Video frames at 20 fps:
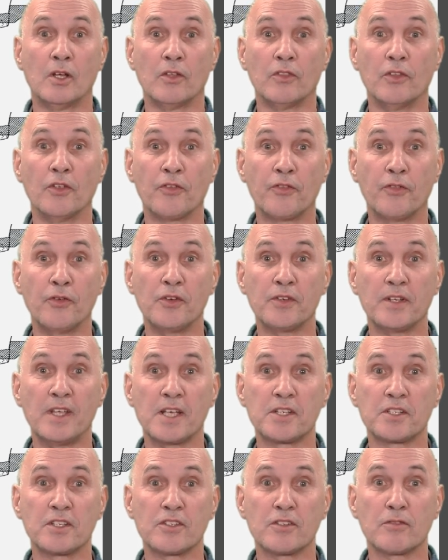The third
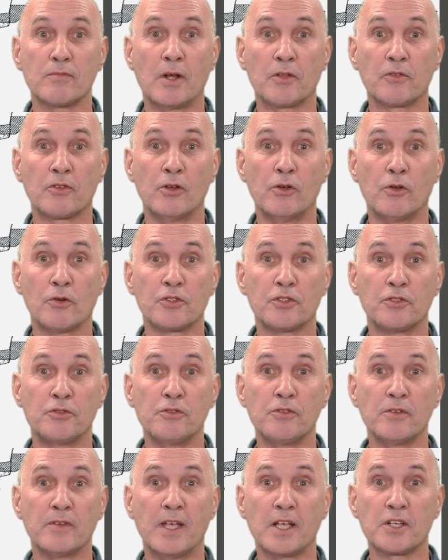axis is around the
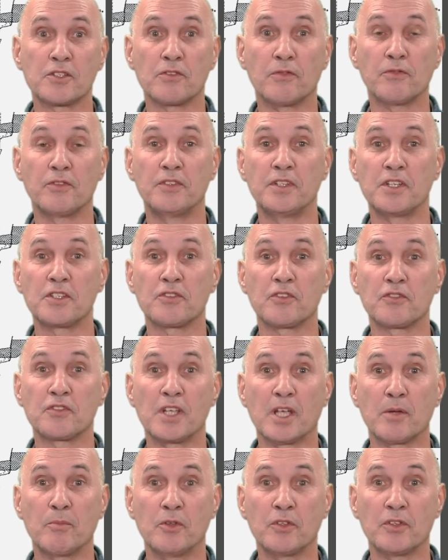longitudinal axis of the distal
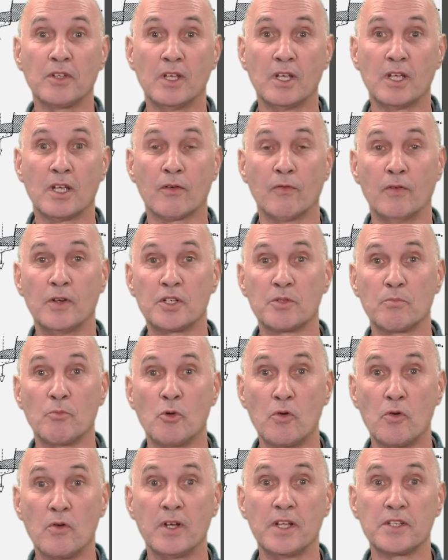segment, which
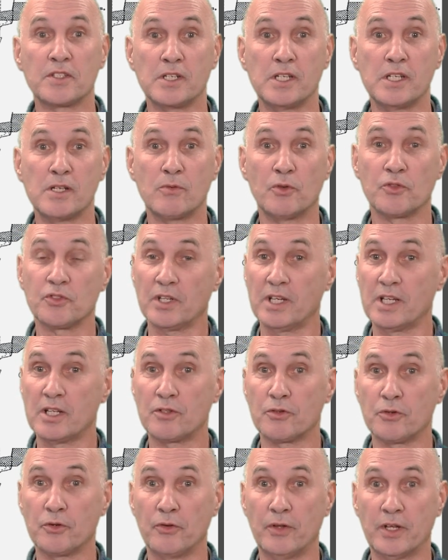or less equals
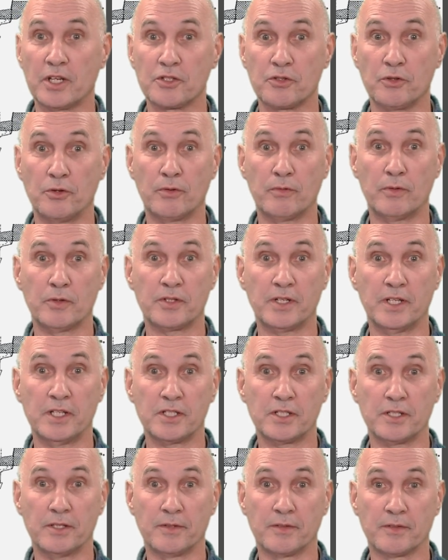internal-external
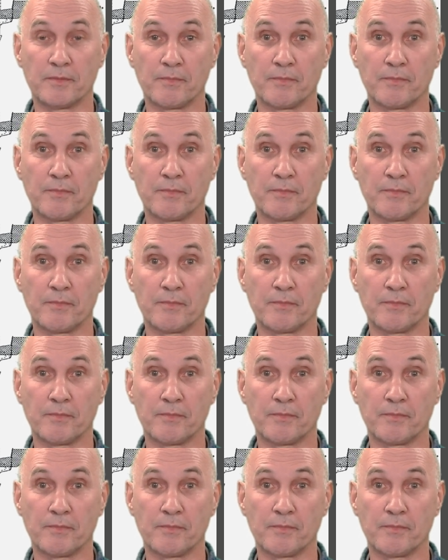rotation.